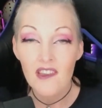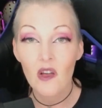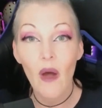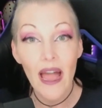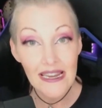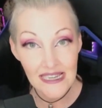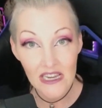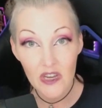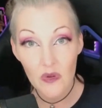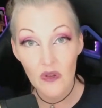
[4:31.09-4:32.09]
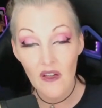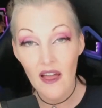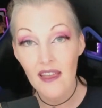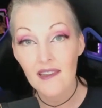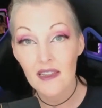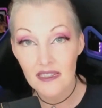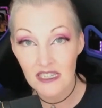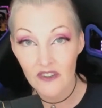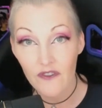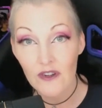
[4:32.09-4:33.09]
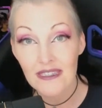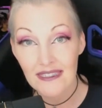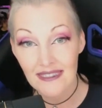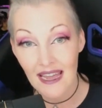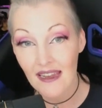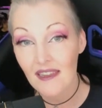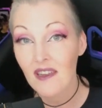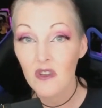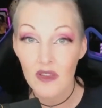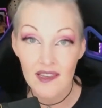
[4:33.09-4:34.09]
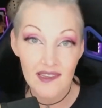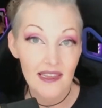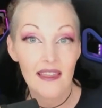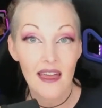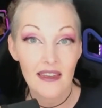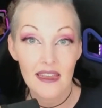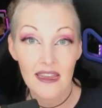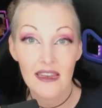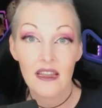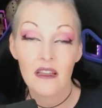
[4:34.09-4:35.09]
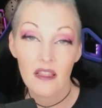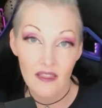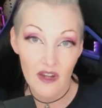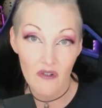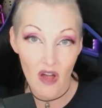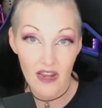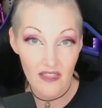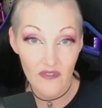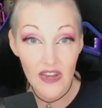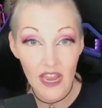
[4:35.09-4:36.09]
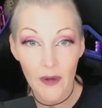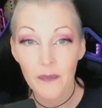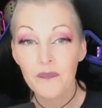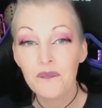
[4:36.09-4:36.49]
So I did utilize different settings and you can see that in later on in the video.